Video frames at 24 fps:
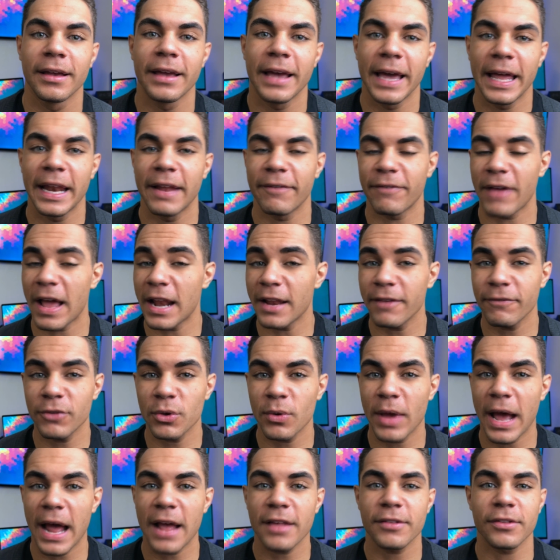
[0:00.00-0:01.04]
And if any of you
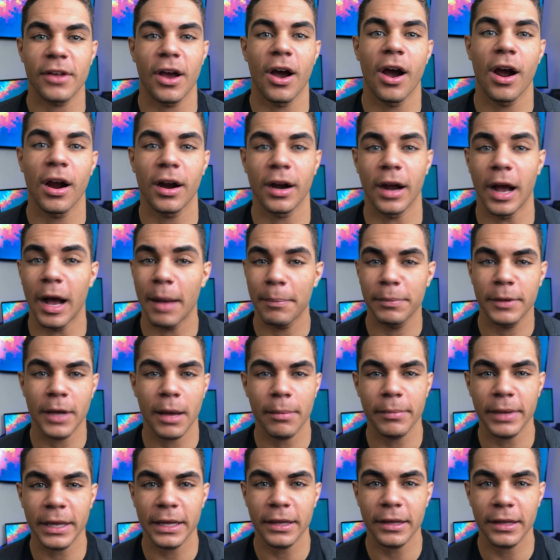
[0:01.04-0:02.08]
guys are
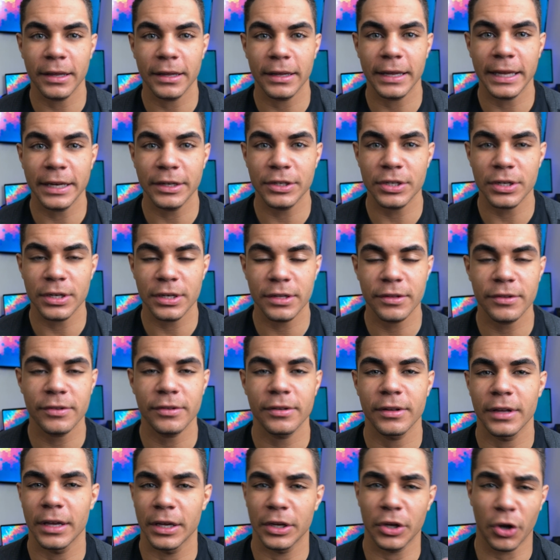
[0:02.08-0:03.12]
upcoming interns,
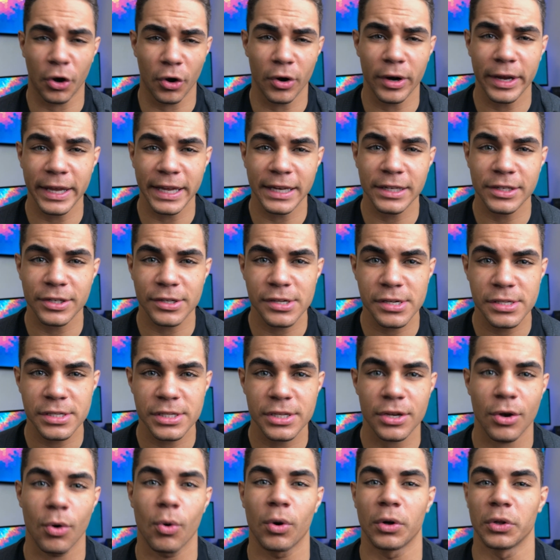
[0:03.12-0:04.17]
current
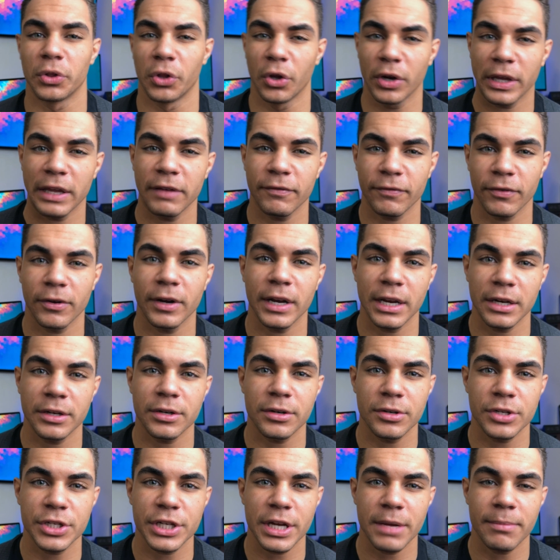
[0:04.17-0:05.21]
interns, or looking for an
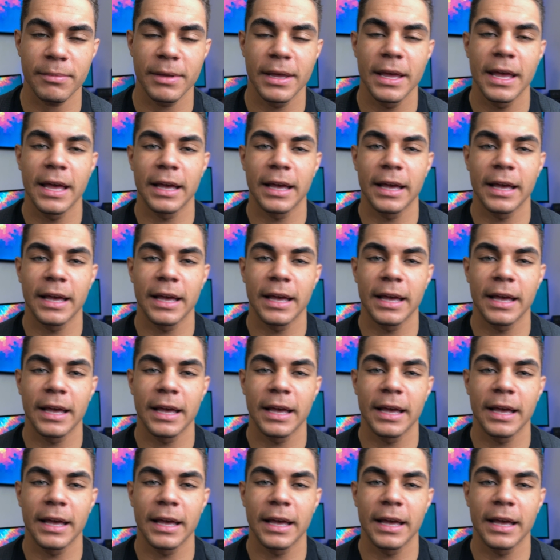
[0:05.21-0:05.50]
internship,